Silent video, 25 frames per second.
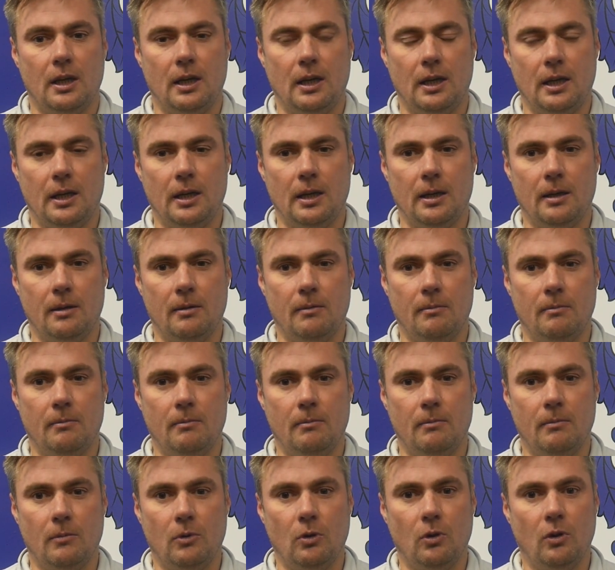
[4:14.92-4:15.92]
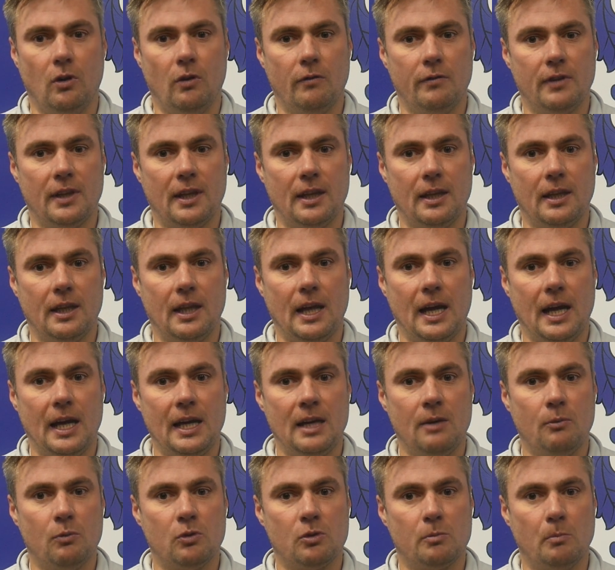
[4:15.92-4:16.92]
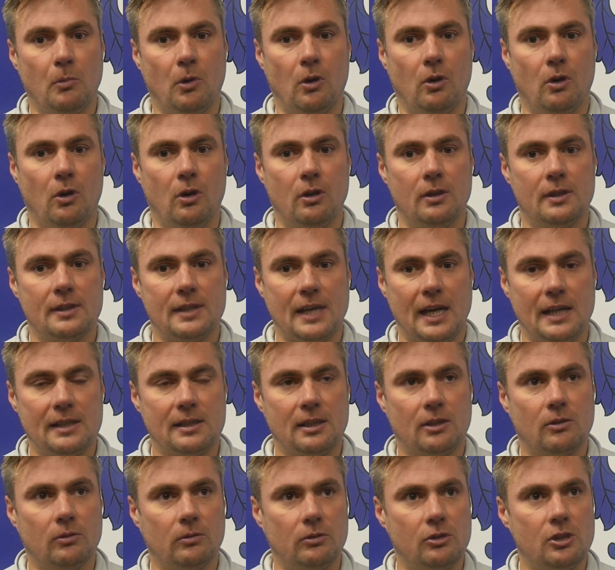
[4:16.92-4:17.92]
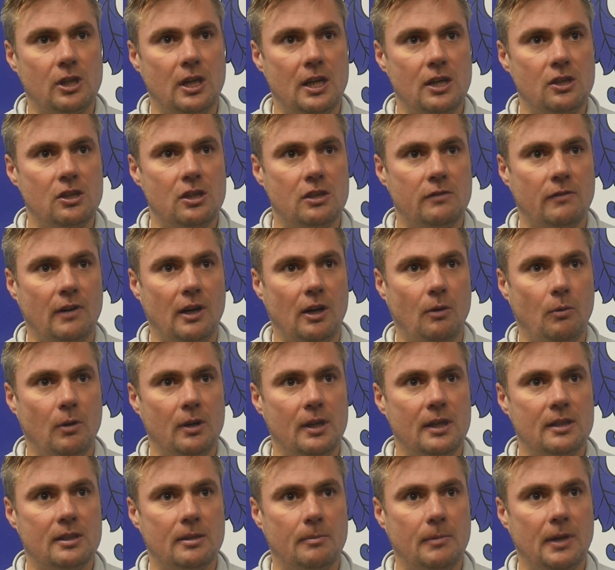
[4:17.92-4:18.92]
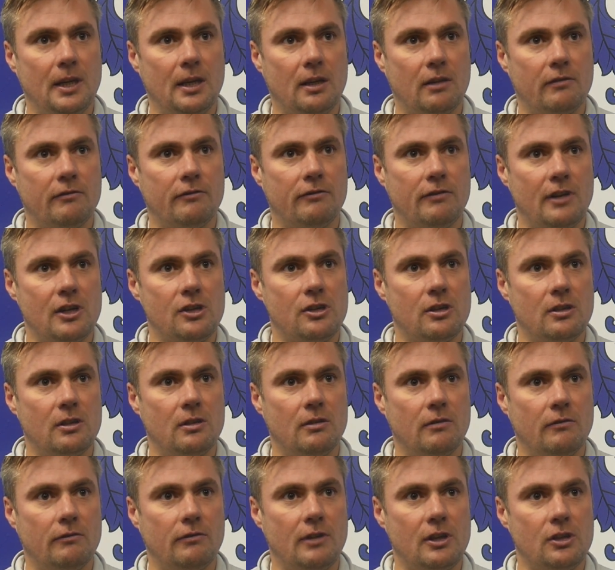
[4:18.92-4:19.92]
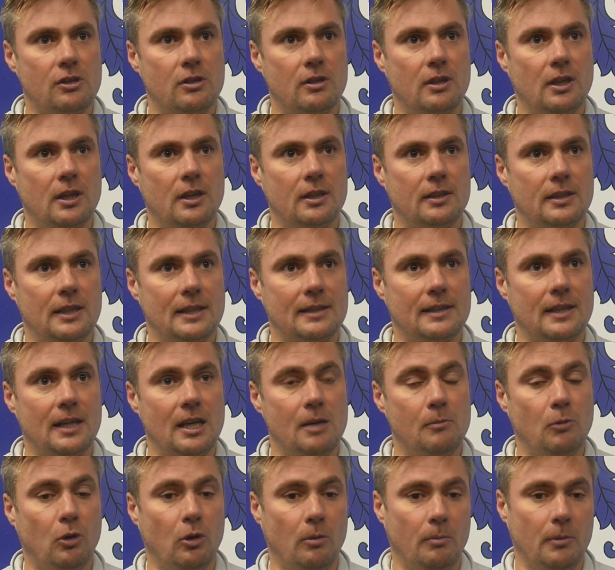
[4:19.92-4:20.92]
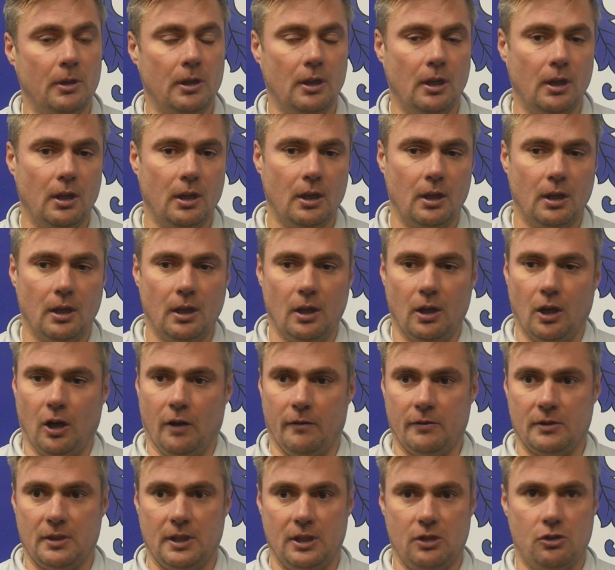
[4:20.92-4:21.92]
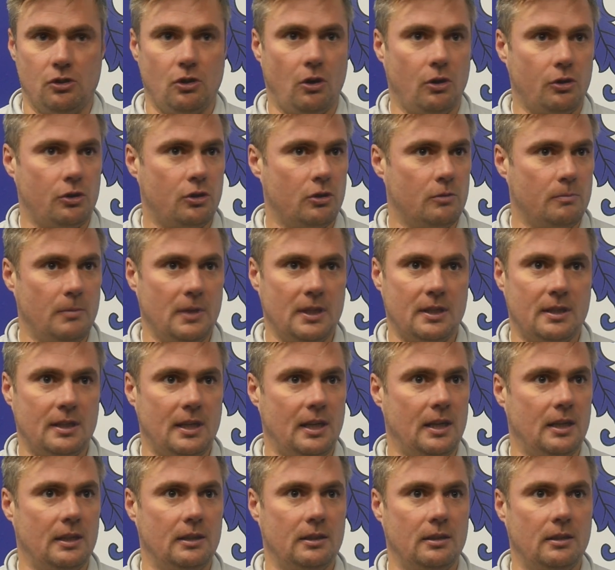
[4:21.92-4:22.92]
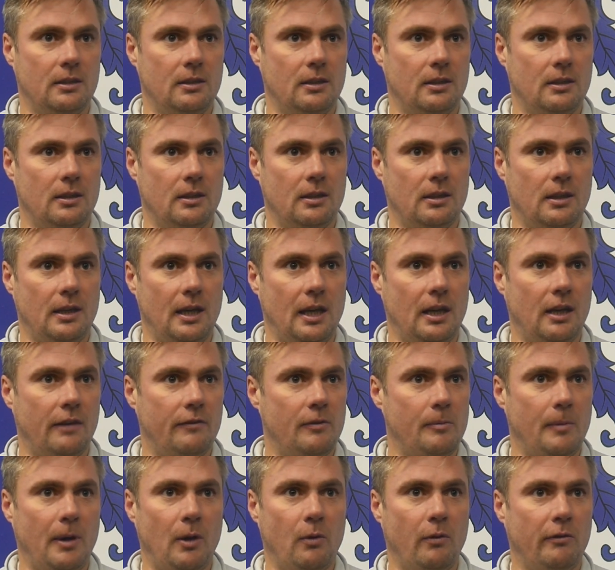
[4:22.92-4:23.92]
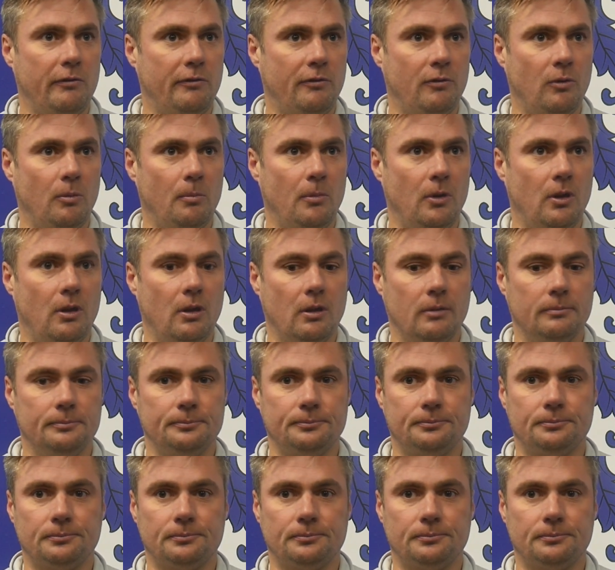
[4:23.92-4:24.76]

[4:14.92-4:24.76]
Other than that, it was more tactical changes that I wanted to make and freshen the team up. Obviously, Josh has missed a hell of an amount of football,